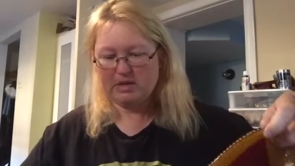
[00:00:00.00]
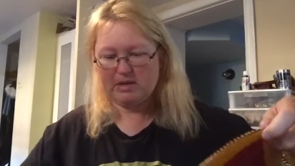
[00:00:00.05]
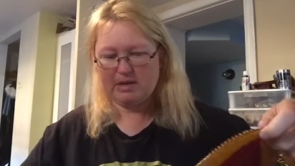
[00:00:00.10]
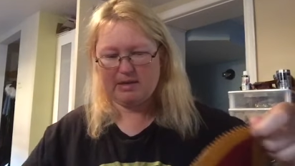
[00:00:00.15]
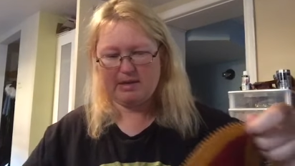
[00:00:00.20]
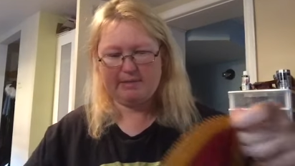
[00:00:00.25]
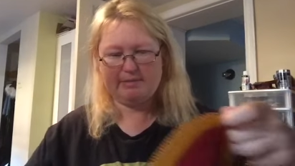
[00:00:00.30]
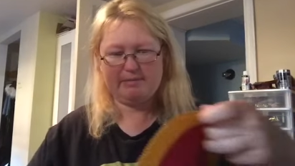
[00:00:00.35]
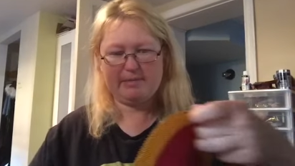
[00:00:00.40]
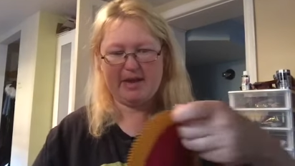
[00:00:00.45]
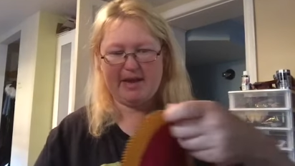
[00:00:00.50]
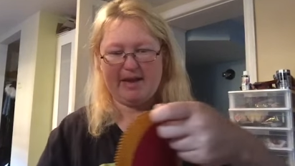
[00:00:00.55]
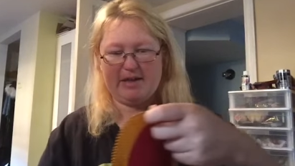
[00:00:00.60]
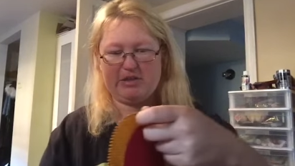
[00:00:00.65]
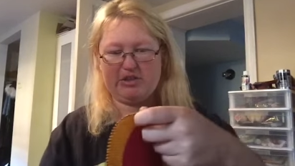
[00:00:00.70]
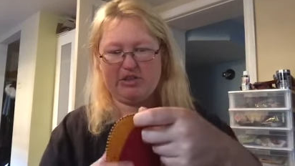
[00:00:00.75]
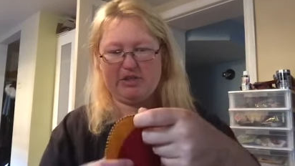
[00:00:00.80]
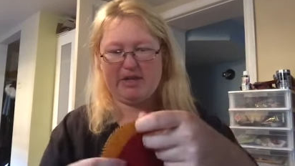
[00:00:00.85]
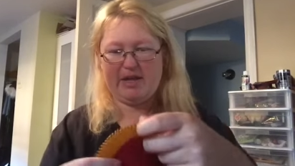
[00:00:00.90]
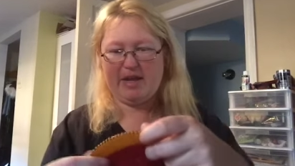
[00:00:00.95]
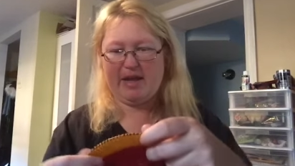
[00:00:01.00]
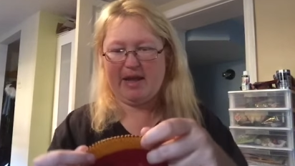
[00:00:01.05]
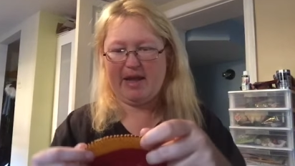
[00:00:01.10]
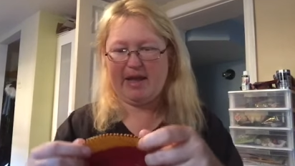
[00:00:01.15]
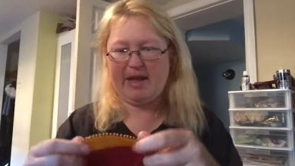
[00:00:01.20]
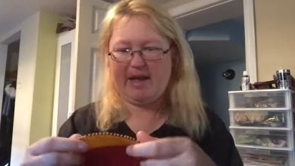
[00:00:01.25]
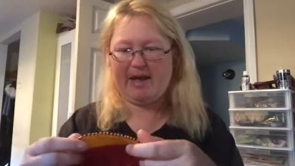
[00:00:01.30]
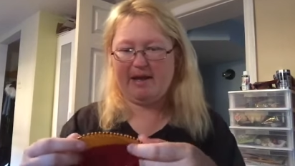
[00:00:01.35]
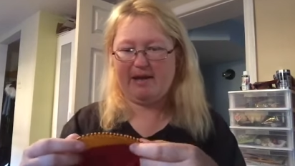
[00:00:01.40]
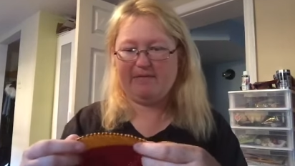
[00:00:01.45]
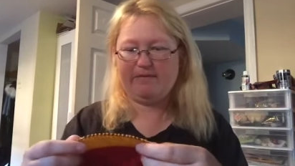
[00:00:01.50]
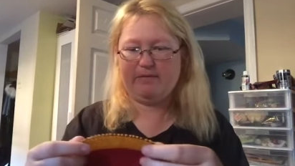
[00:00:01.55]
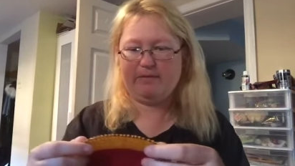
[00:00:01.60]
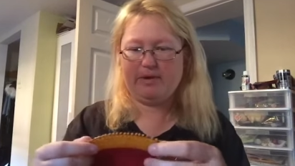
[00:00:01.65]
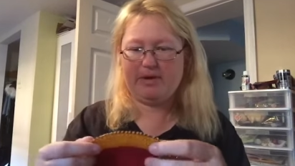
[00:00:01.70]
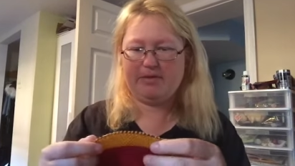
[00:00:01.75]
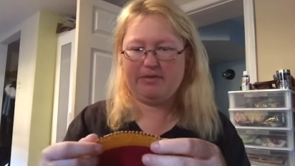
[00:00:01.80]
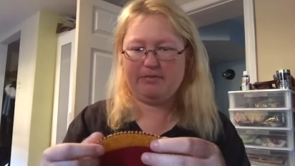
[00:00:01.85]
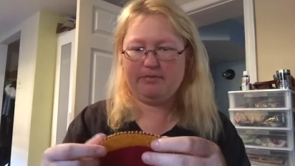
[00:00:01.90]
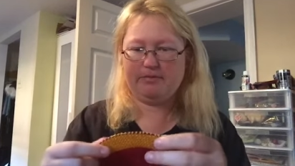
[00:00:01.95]
I'm actually
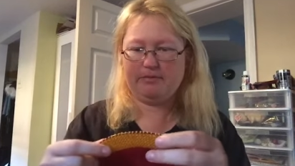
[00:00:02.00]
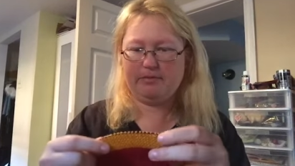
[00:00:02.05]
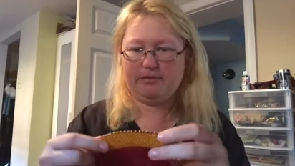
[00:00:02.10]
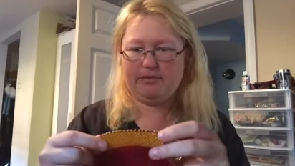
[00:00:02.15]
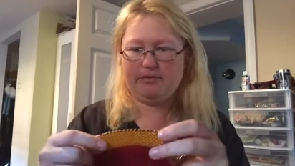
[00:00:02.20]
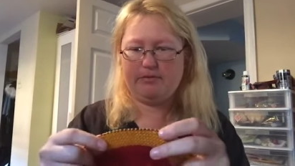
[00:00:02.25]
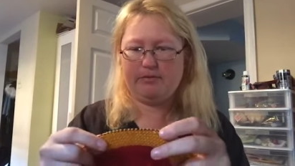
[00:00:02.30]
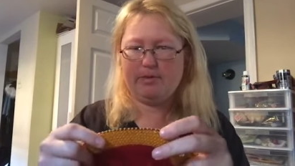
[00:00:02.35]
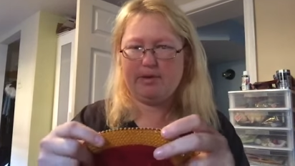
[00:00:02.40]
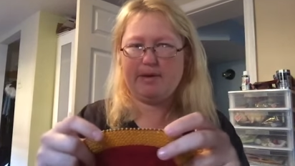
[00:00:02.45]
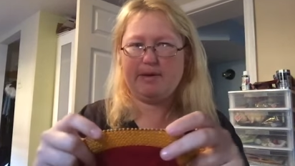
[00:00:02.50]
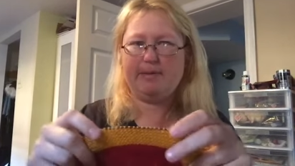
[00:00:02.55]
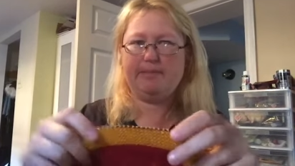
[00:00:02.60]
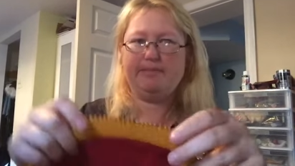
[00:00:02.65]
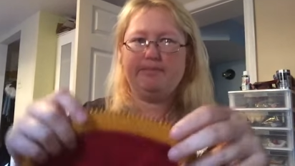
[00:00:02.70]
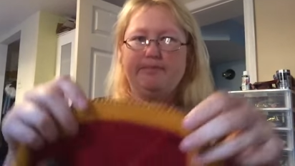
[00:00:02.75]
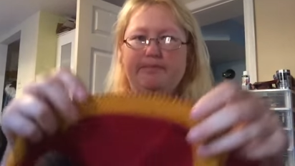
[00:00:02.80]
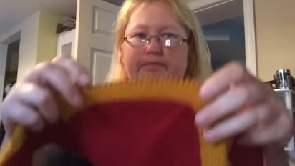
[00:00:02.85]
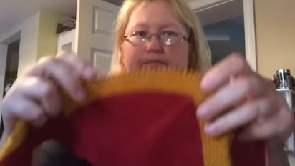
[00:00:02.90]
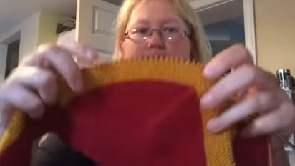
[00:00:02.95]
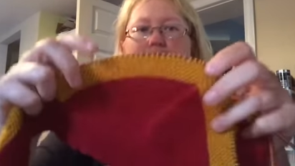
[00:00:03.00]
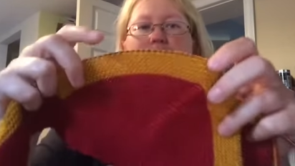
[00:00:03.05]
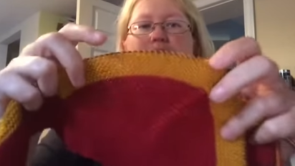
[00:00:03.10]
halfway through